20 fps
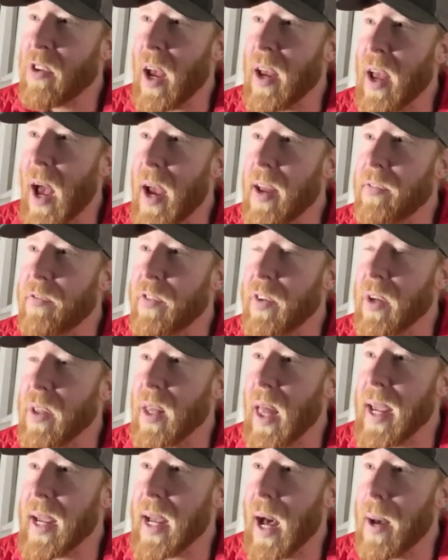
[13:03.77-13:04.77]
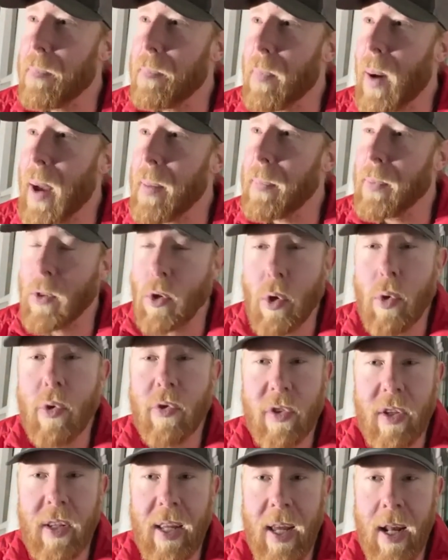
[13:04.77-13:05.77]
I feel like I'm
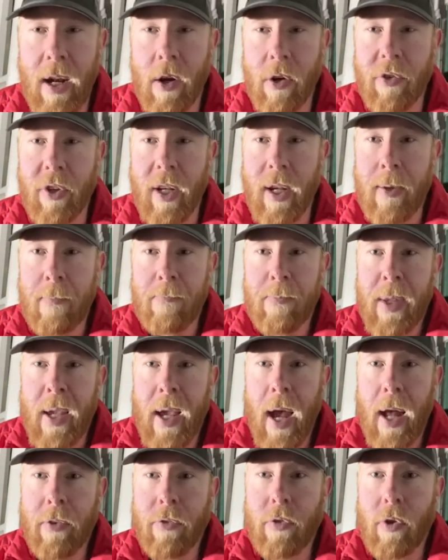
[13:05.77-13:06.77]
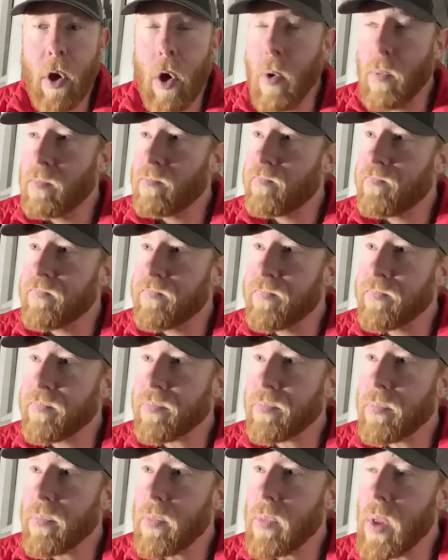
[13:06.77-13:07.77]
losing energy. And so
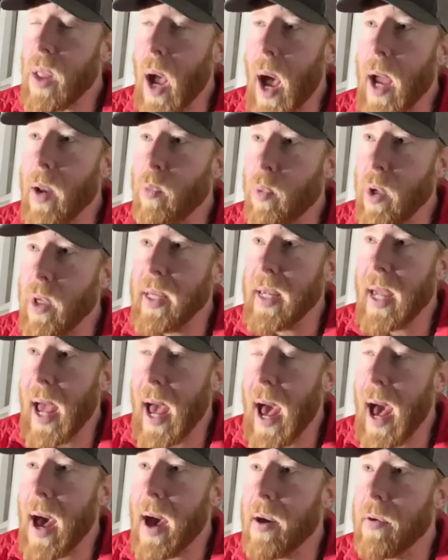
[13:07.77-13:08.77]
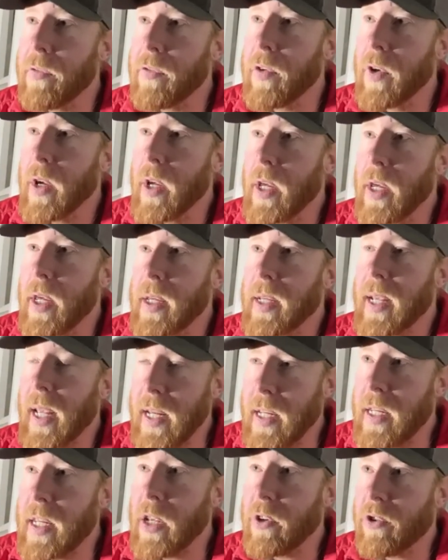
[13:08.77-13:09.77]
I really have
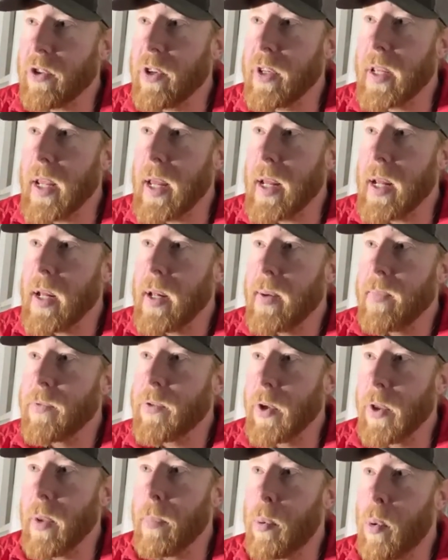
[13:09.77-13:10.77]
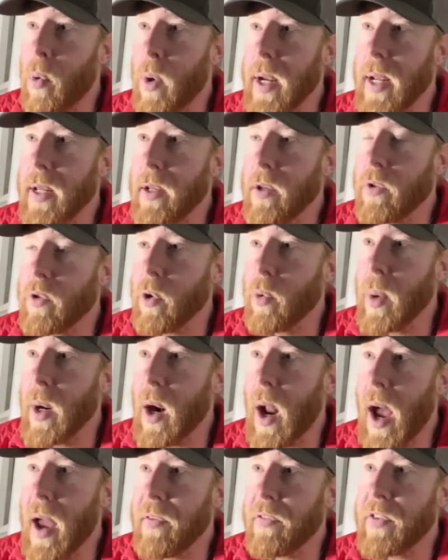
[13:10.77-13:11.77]
conditioned it to the point to
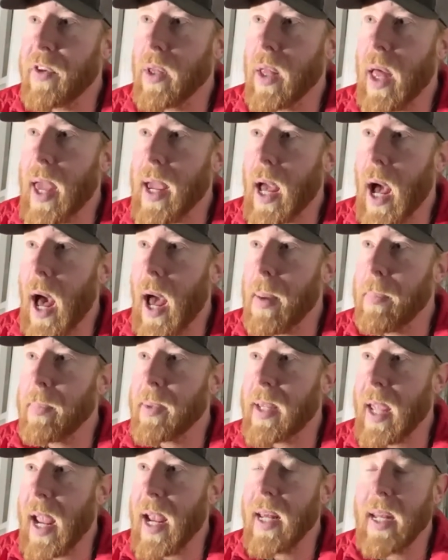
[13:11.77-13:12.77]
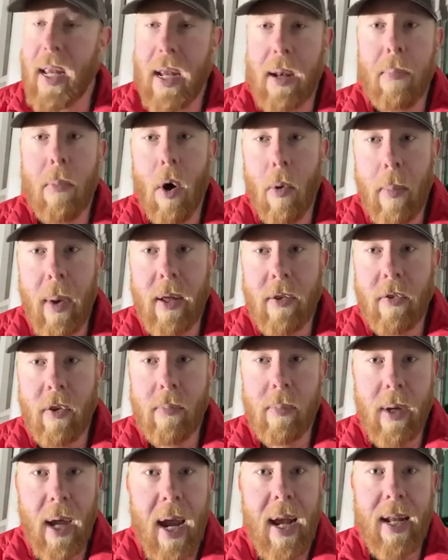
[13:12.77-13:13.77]
where I feel like I'm gaining
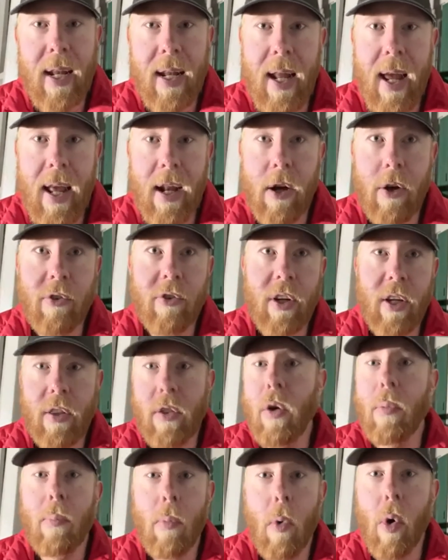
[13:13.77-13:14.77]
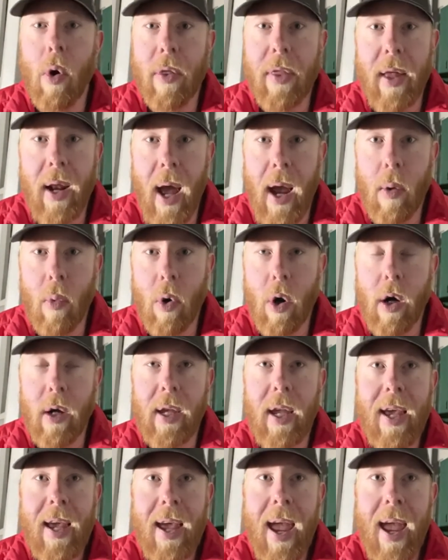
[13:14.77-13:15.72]
momentum, gaining energy the more that I work.